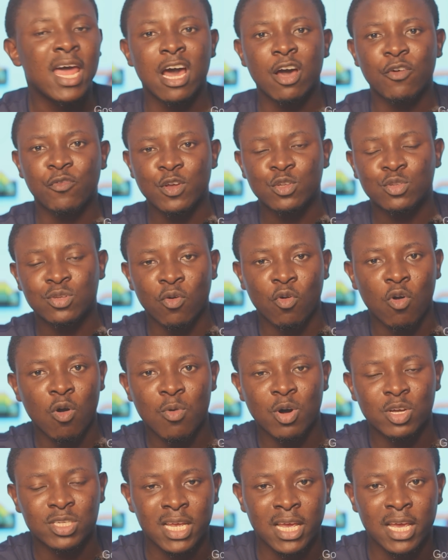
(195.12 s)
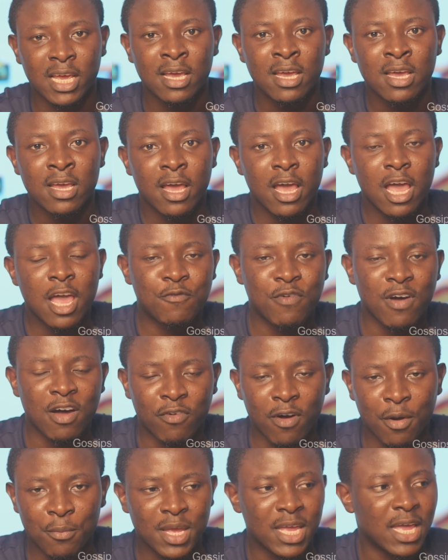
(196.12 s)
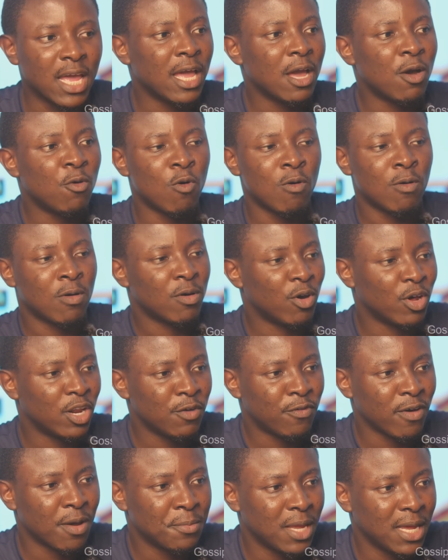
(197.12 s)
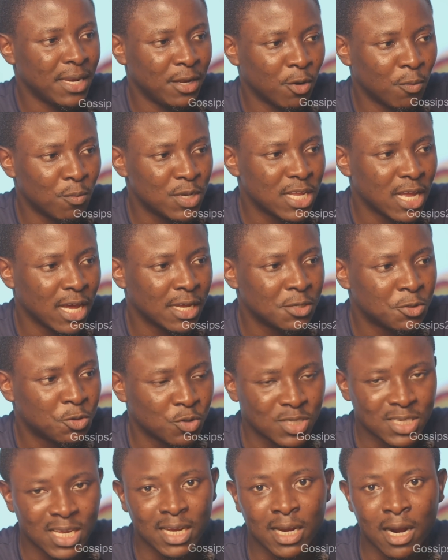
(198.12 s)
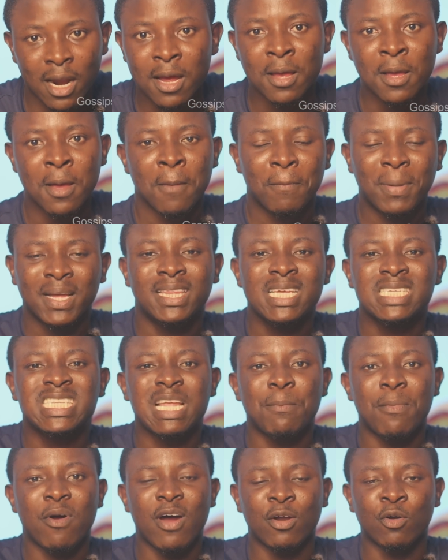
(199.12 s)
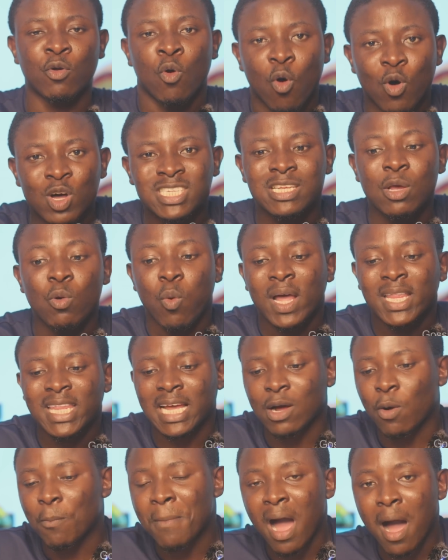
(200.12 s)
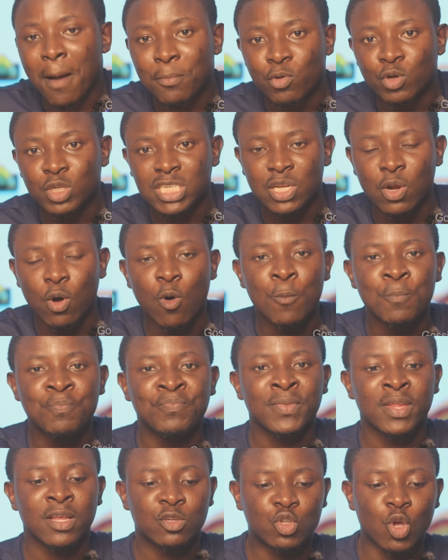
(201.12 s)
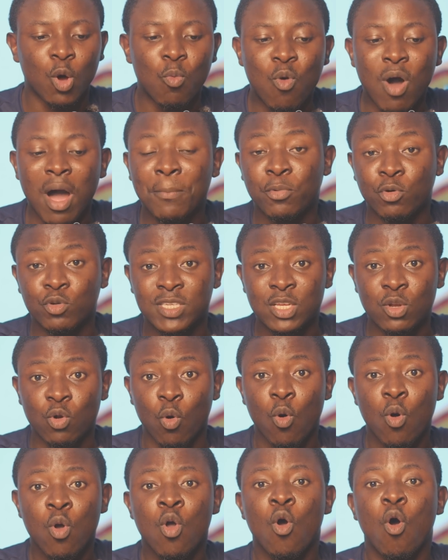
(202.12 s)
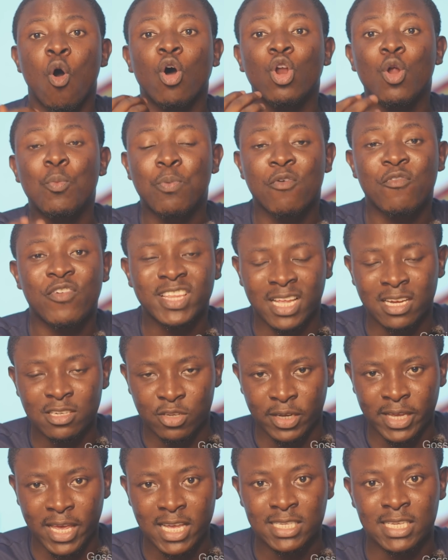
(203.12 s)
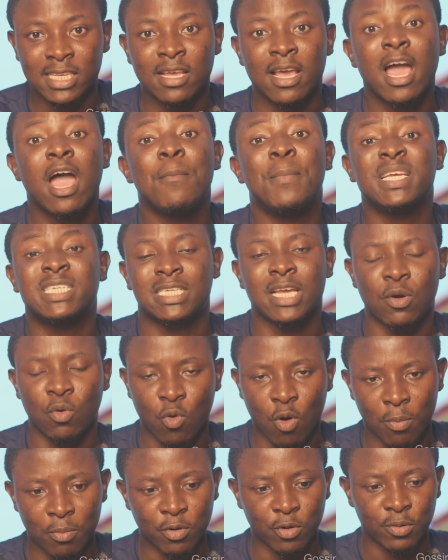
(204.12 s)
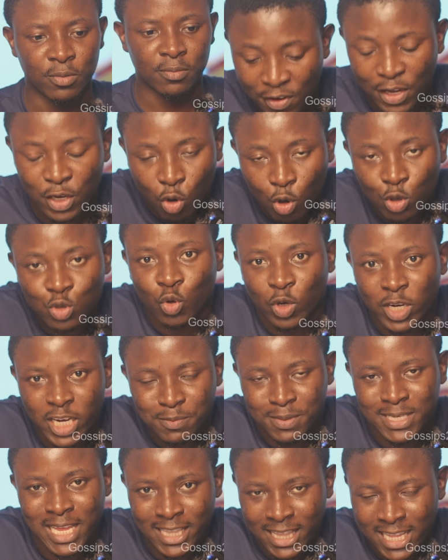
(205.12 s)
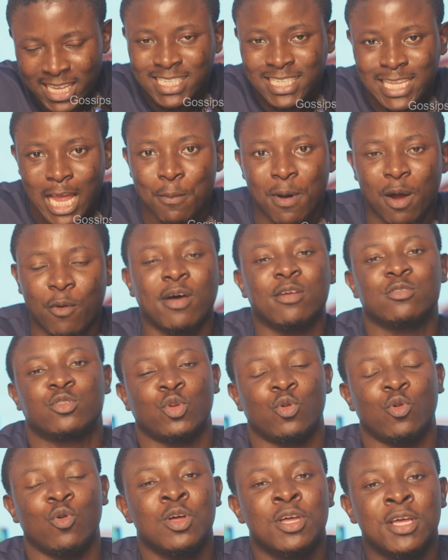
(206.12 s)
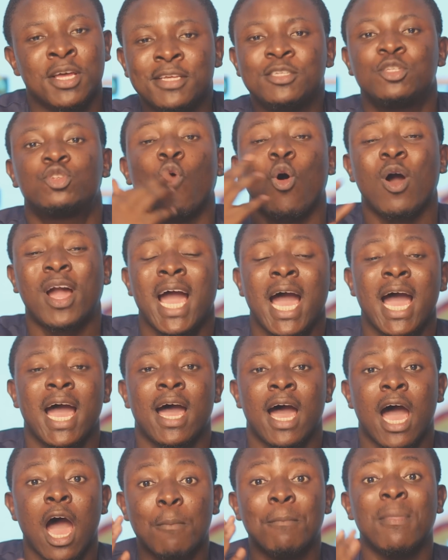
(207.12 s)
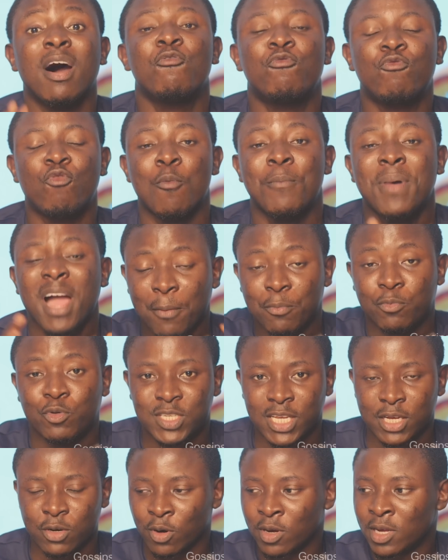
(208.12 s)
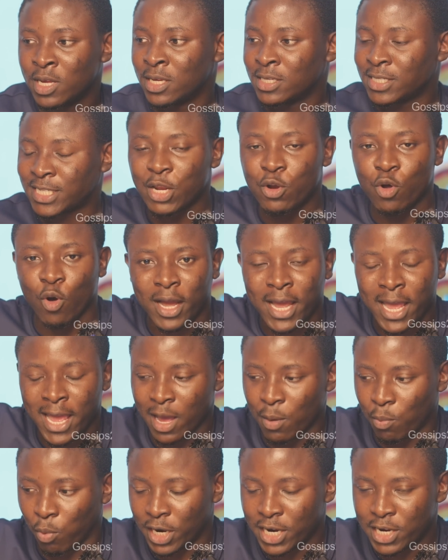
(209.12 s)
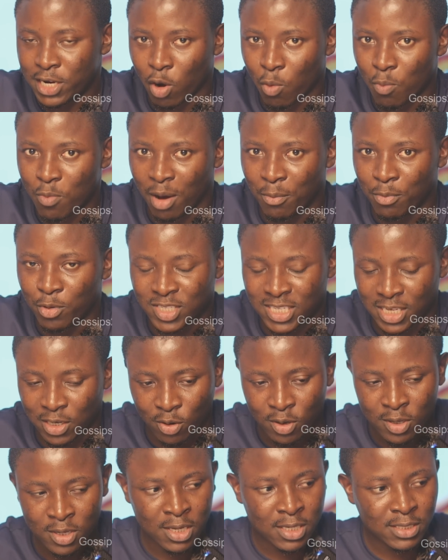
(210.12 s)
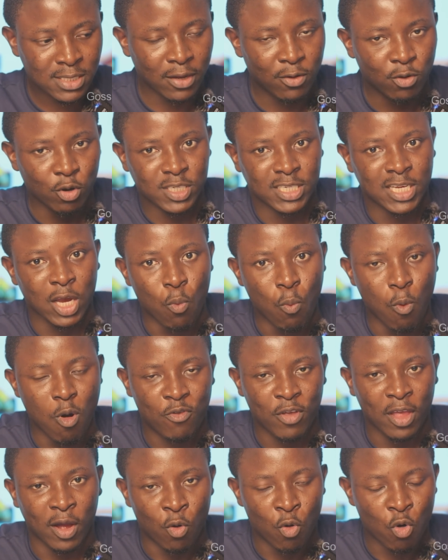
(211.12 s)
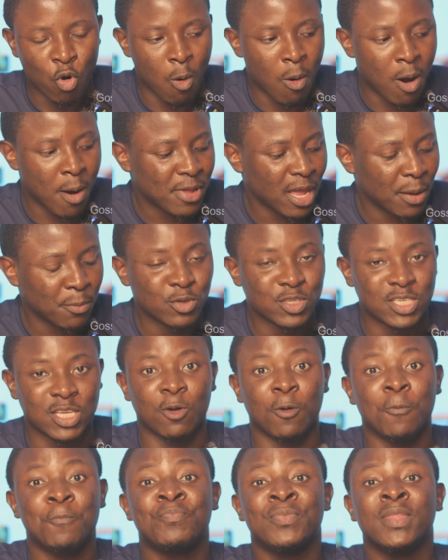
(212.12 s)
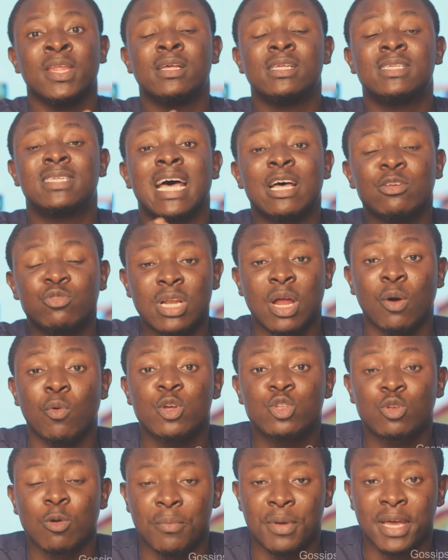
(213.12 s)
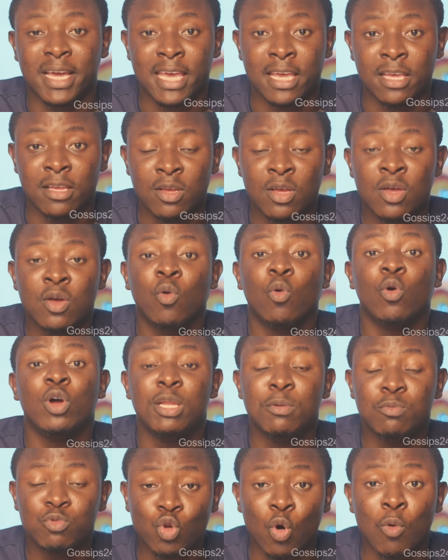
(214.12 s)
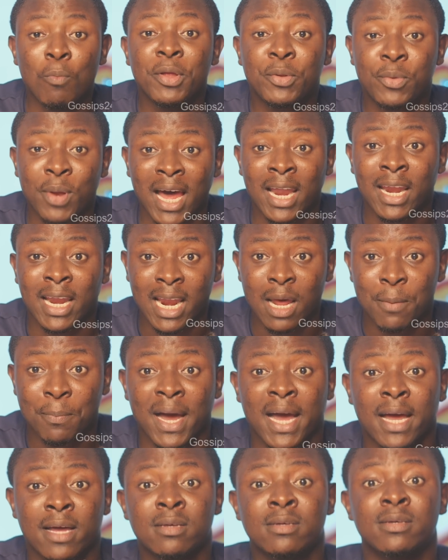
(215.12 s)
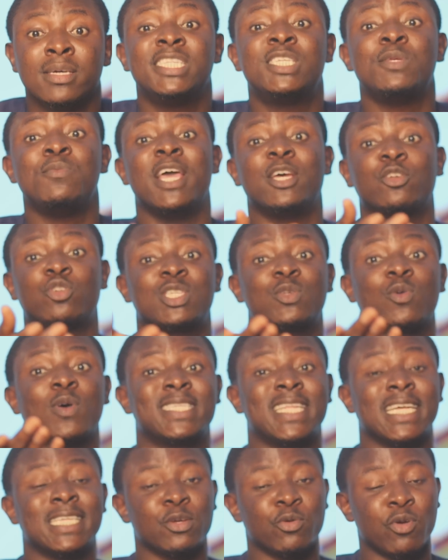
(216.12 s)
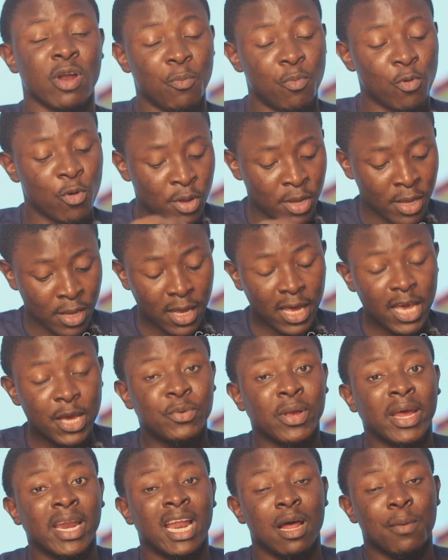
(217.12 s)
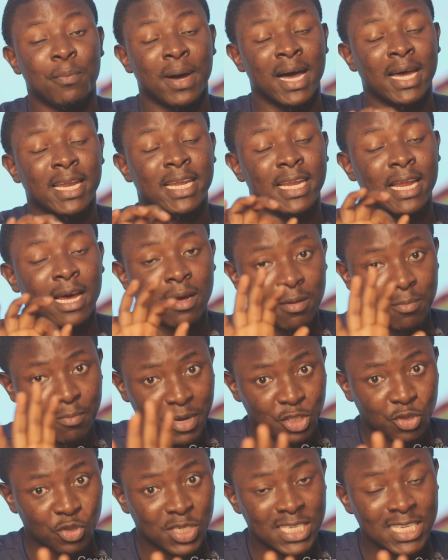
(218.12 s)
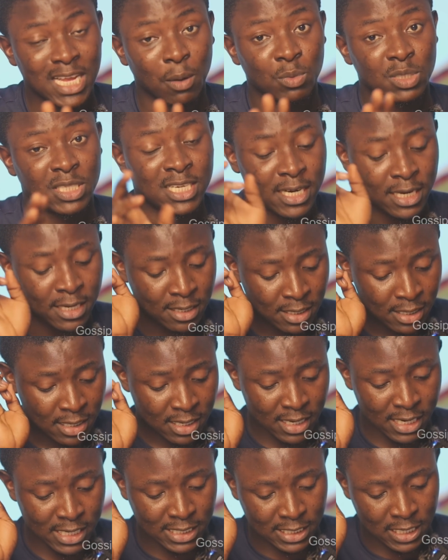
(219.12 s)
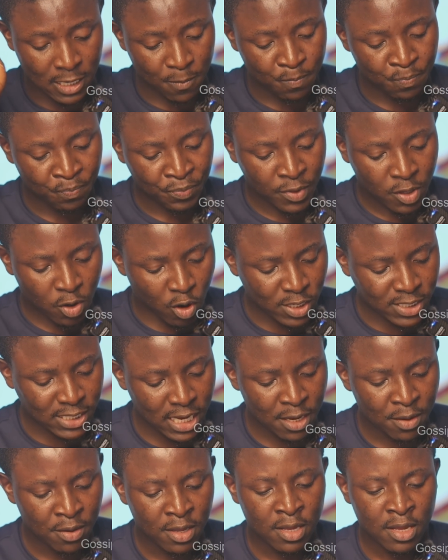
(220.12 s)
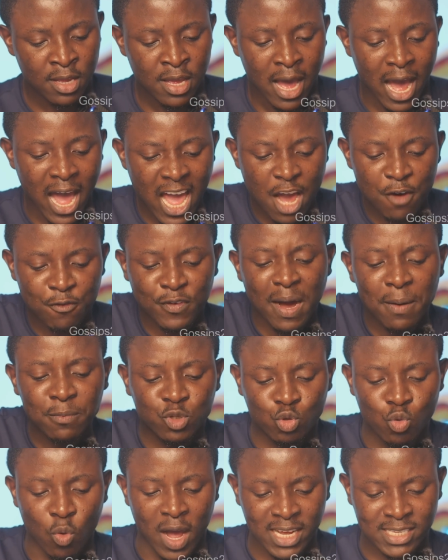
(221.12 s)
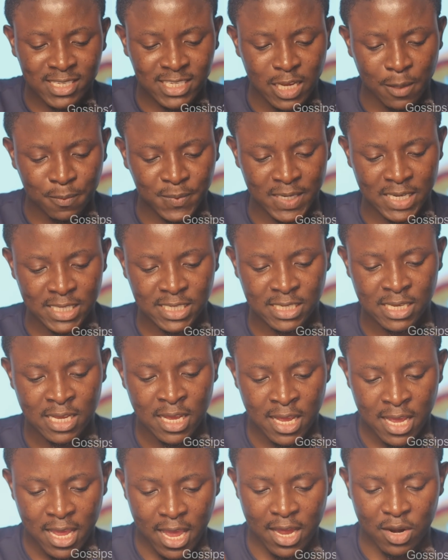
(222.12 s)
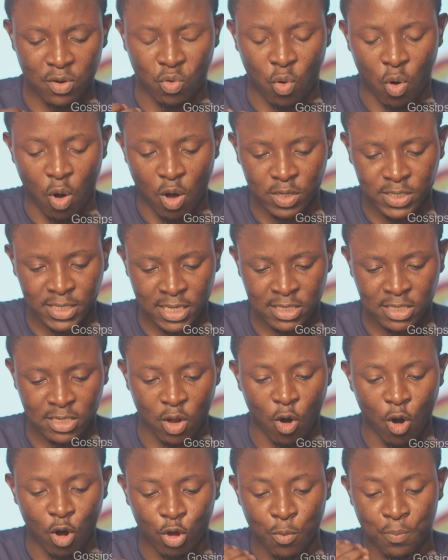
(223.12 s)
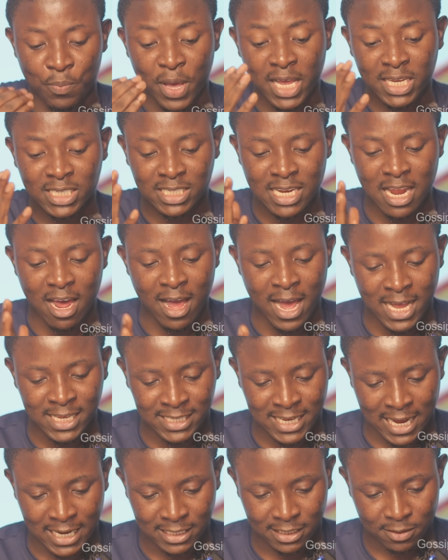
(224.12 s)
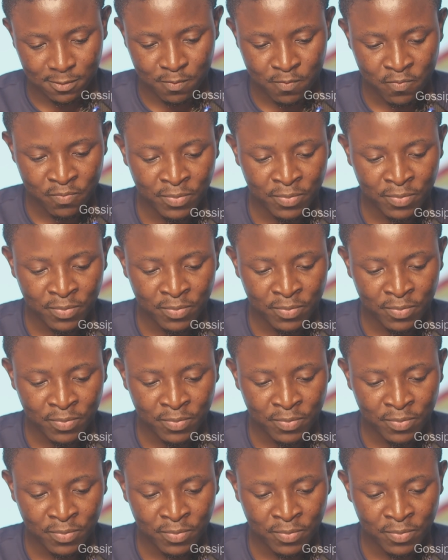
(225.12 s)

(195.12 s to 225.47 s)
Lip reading: And after you say, come on say efa familia eho on the familia di omunya issues kaka. But this time around, or say whether I'm abusing or someone abusing or no prophet Nigel Gaisie, ebe shen kom no. Even though so, Nim said this time around, so no, so can a man for be abusing or send your can ebony di omunya abusing or send your shell move here, come on be abusing or Sasson away so abeke, or Nim so be trying another part. Into the assurance of us that a crapple, a trying another part did that. But to sing a betray, nitty. Or say, I have come to accept it and cause it occupational hazard.